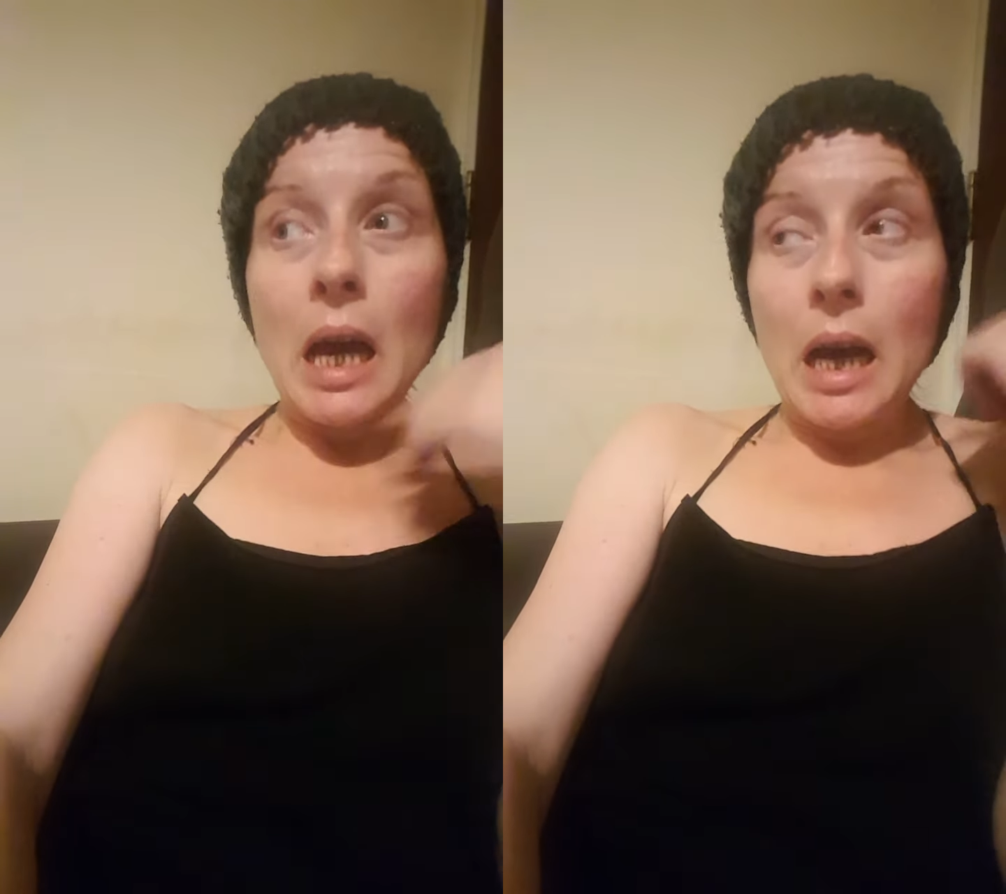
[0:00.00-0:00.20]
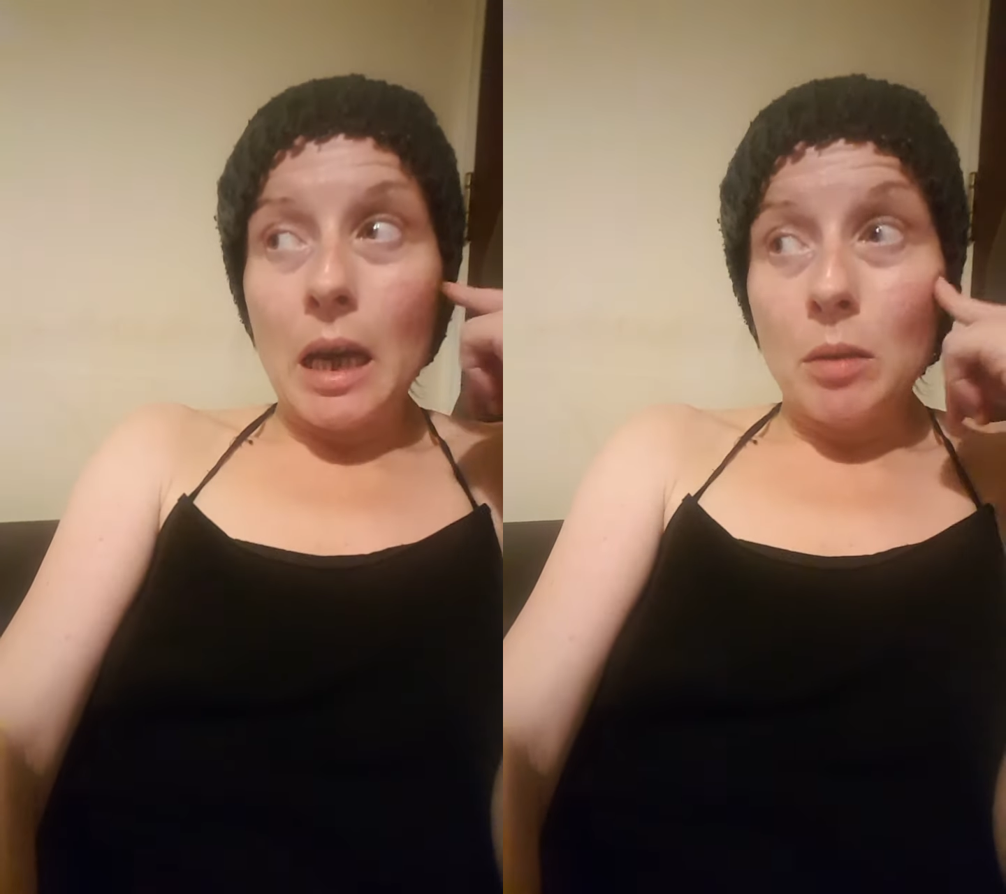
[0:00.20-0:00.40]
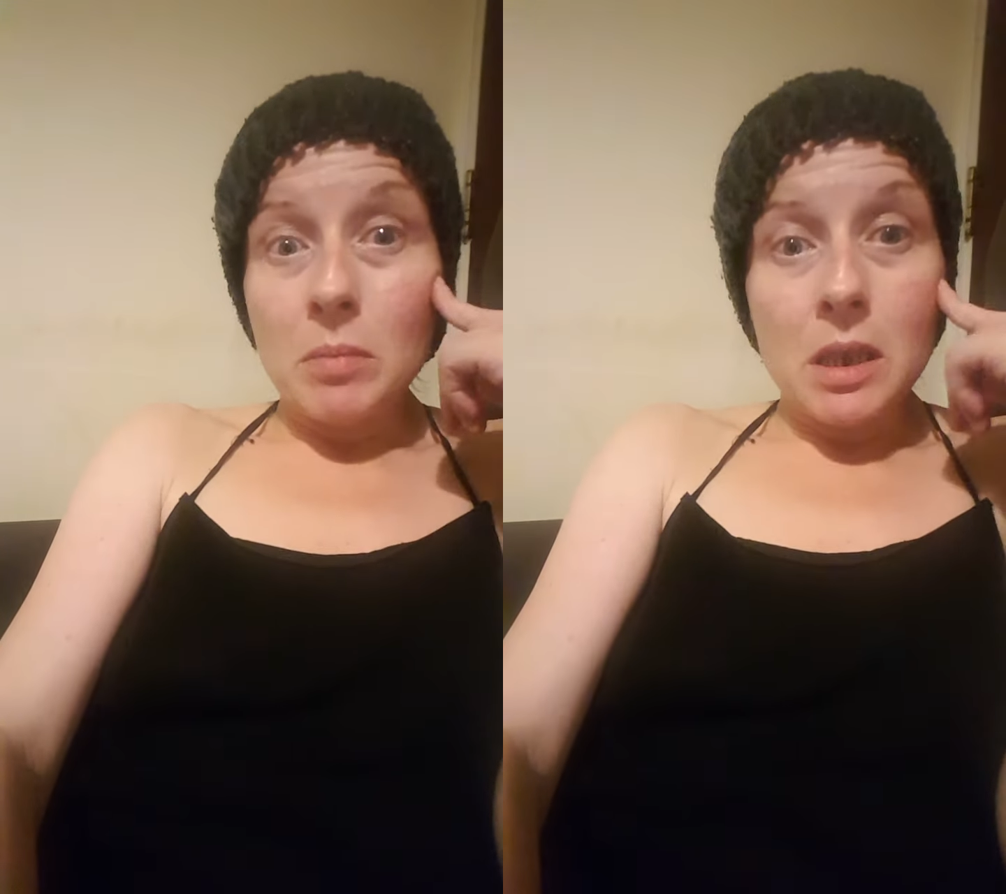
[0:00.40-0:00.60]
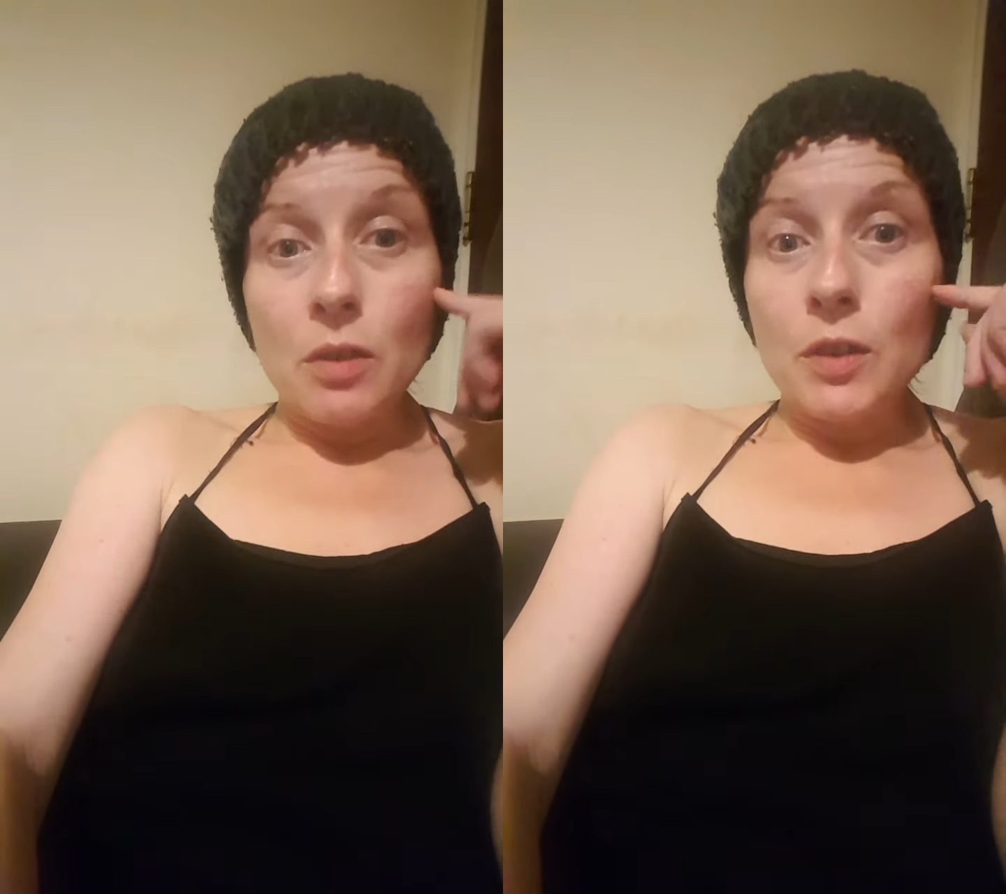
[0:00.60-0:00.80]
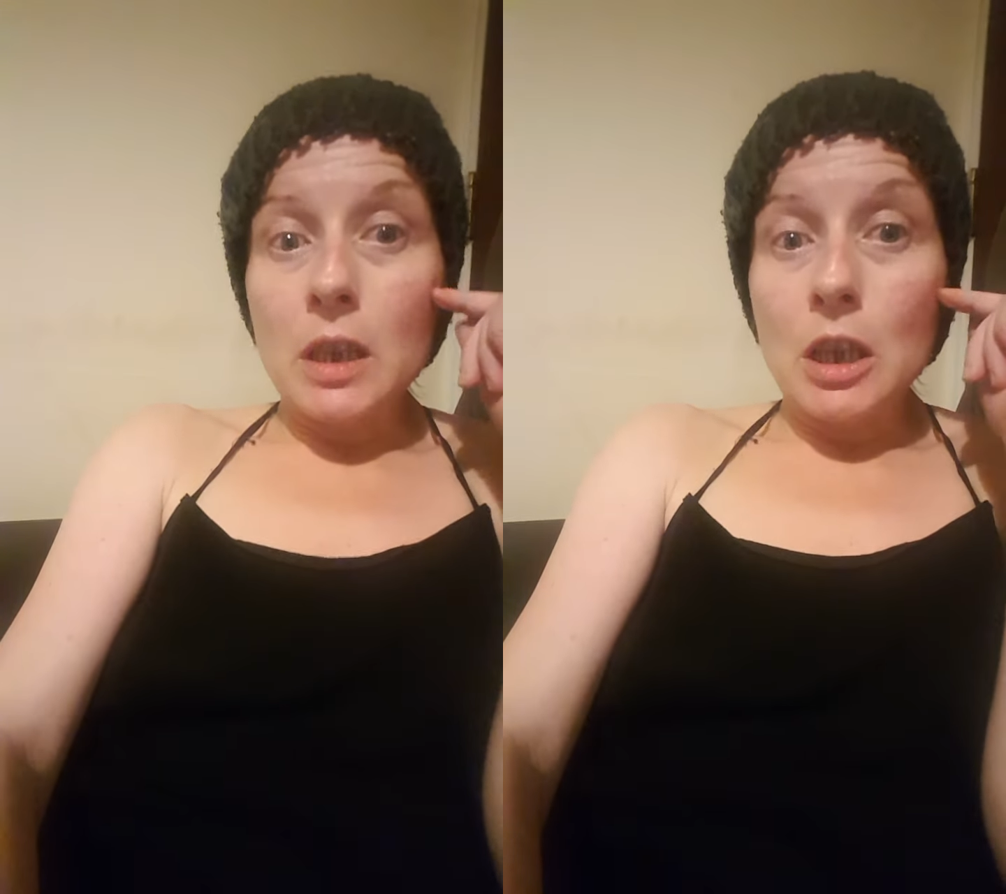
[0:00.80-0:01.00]
um,
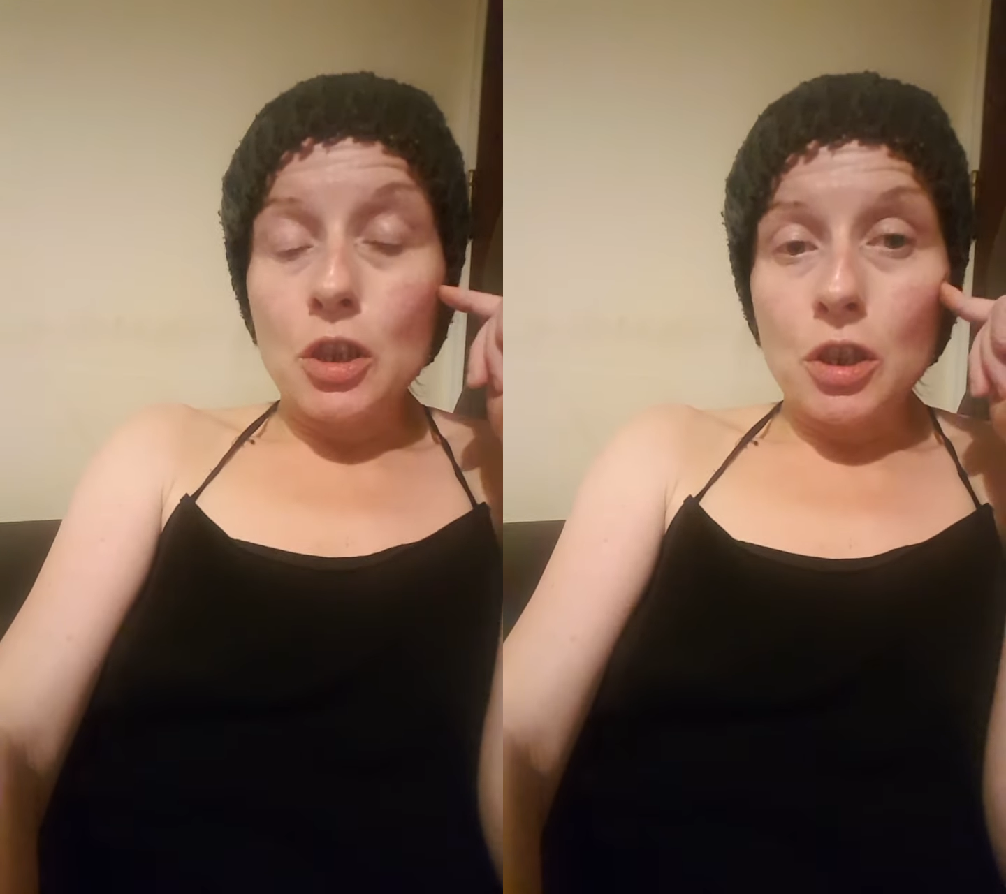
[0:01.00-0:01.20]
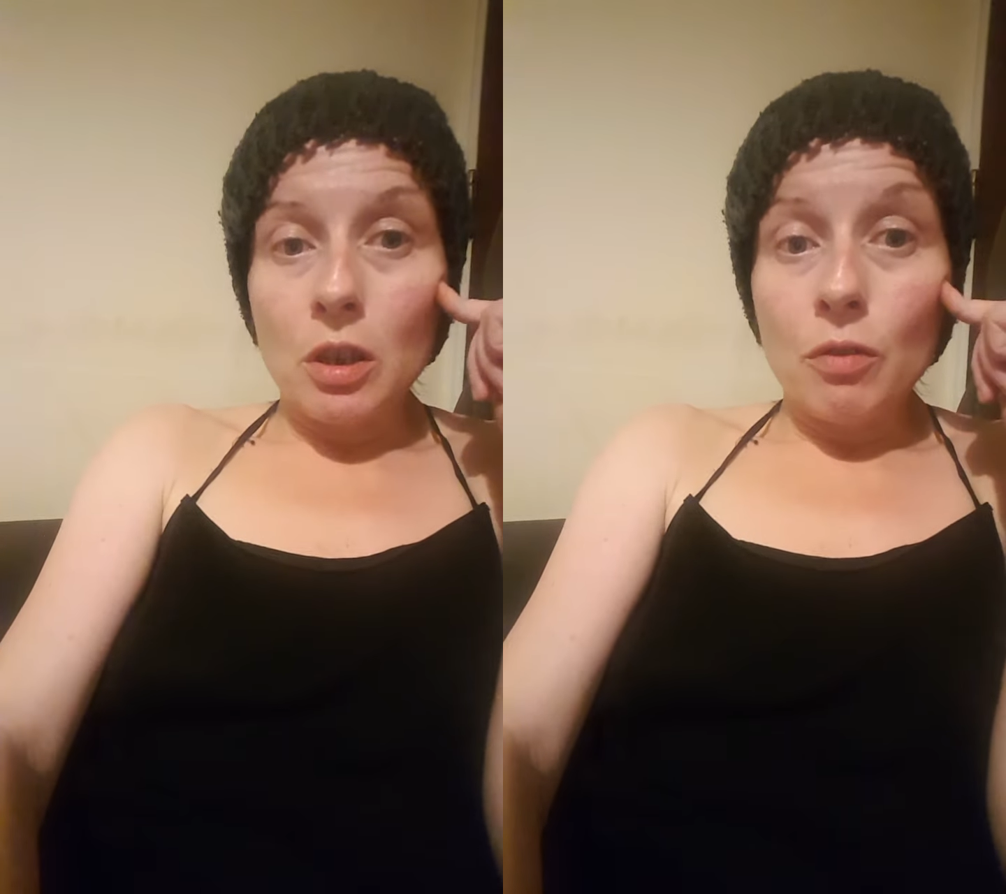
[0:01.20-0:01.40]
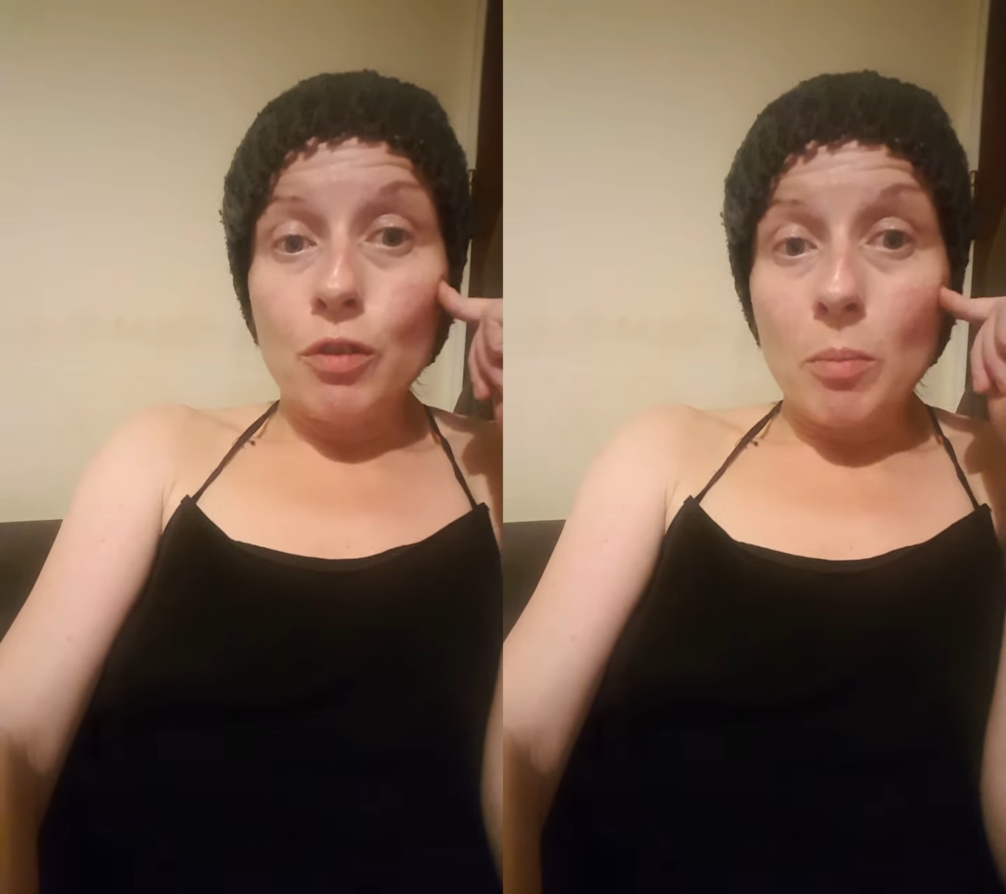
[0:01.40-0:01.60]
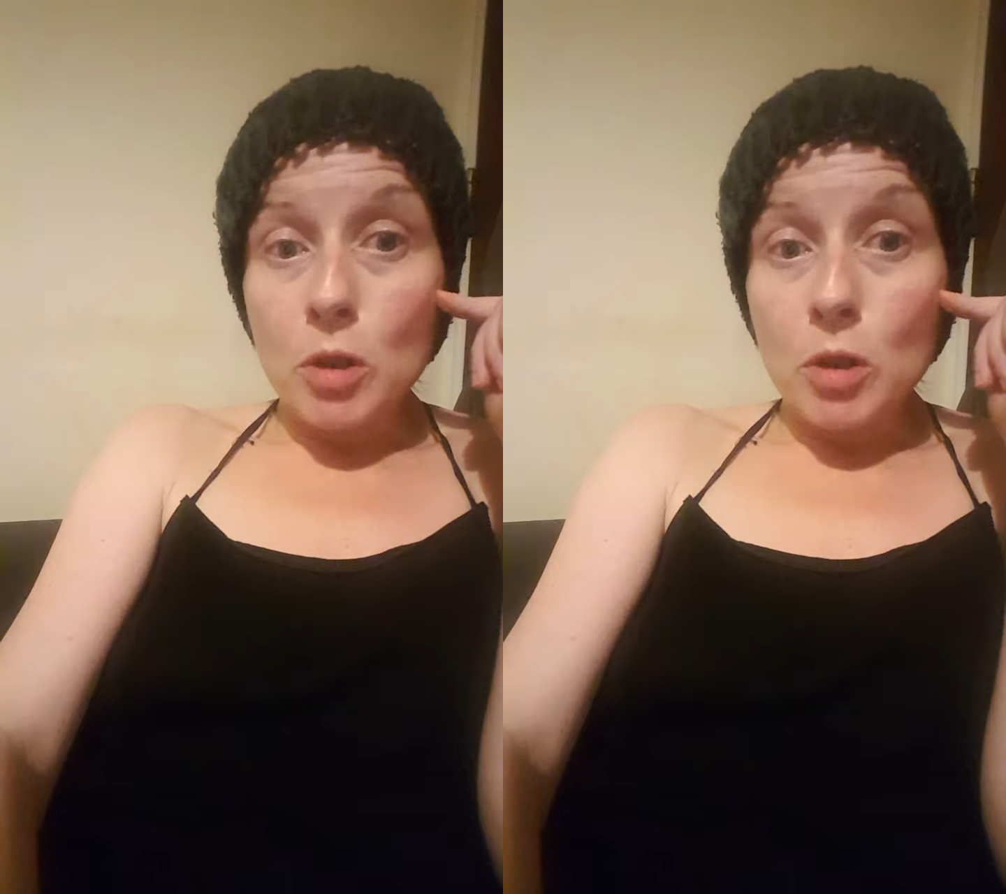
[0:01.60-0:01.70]
deviation from